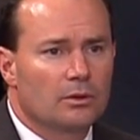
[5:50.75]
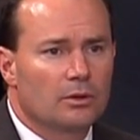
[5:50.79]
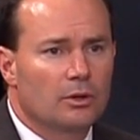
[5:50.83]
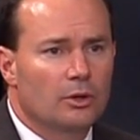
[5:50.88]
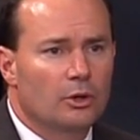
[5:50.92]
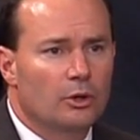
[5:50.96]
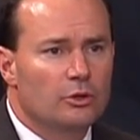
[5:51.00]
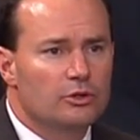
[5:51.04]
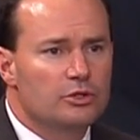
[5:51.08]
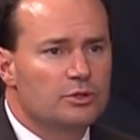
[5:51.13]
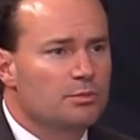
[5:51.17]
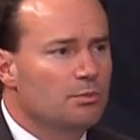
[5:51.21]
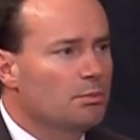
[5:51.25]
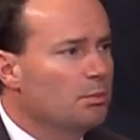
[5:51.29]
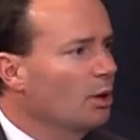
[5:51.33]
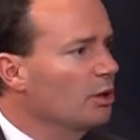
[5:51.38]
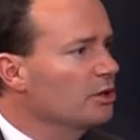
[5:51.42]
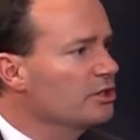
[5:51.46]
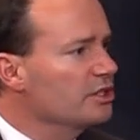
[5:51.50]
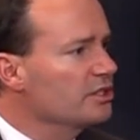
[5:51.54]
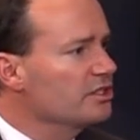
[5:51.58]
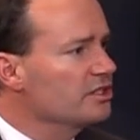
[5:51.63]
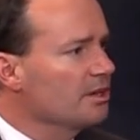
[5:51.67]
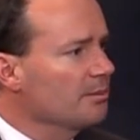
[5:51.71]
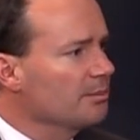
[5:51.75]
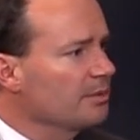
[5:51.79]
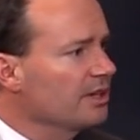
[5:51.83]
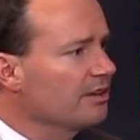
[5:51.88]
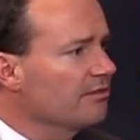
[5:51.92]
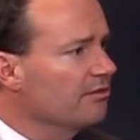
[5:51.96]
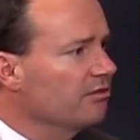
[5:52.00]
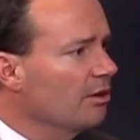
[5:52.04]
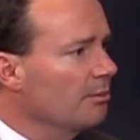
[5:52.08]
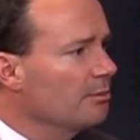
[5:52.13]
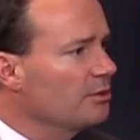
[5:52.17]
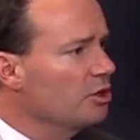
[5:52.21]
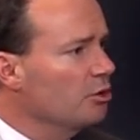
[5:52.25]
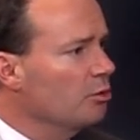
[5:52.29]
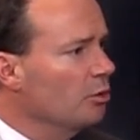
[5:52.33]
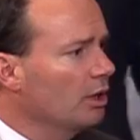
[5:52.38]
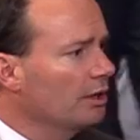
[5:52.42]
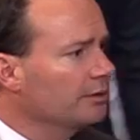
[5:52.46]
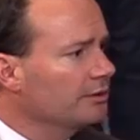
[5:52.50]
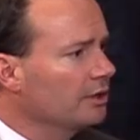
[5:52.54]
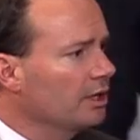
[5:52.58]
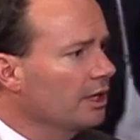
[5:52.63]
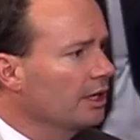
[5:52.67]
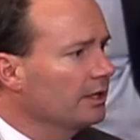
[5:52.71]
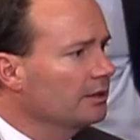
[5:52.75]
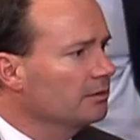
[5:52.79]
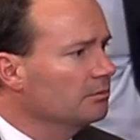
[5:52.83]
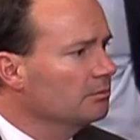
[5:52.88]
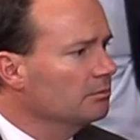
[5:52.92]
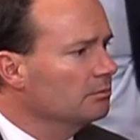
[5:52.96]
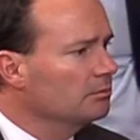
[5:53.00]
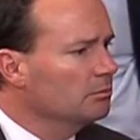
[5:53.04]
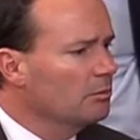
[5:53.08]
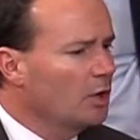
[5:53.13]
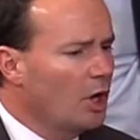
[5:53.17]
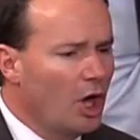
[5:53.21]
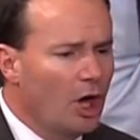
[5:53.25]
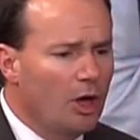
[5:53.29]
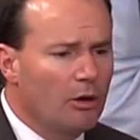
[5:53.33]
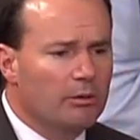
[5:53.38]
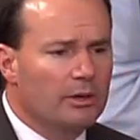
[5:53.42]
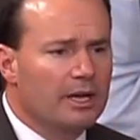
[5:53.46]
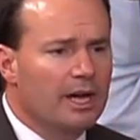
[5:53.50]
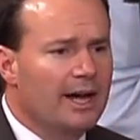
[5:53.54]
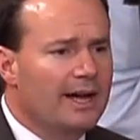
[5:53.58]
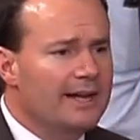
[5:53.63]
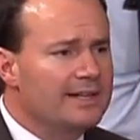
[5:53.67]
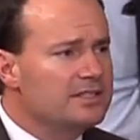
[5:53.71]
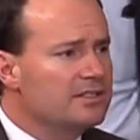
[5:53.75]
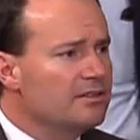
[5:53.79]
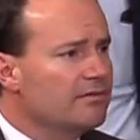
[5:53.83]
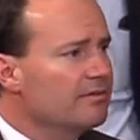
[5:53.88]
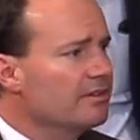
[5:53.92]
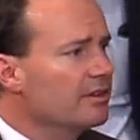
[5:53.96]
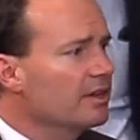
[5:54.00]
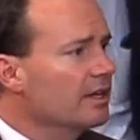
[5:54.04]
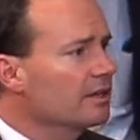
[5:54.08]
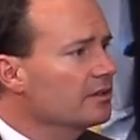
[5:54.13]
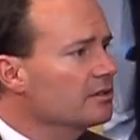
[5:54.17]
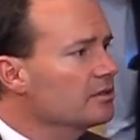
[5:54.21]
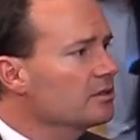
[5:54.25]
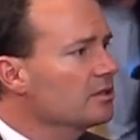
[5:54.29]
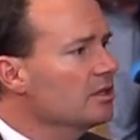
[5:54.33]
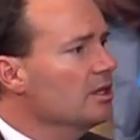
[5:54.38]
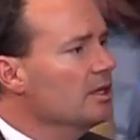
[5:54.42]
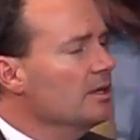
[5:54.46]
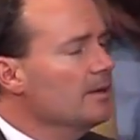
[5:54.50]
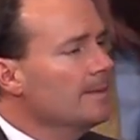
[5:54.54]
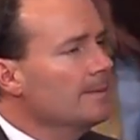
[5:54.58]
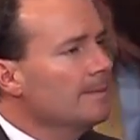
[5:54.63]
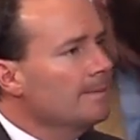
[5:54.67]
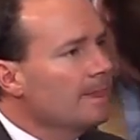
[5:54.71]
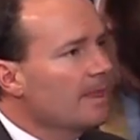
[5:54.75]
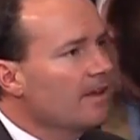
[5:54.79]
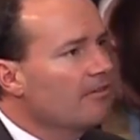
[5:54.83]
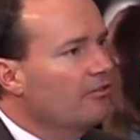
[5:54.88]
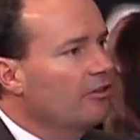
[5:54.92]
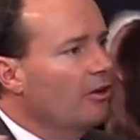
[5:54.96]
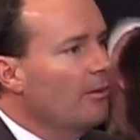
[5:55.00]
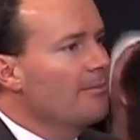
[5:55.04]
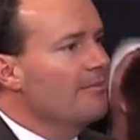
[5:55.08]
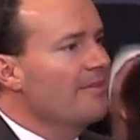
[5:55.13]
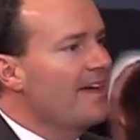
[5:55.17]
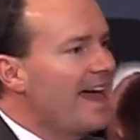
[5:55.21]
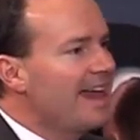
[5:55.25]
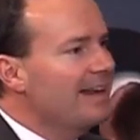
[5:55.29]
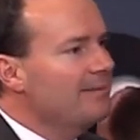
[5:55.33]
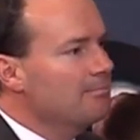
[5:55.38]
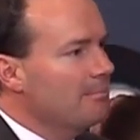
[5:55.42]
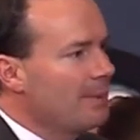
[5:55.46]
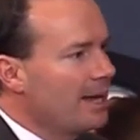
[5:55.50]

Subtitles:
who's purchased something from you online, all kinds of things. From that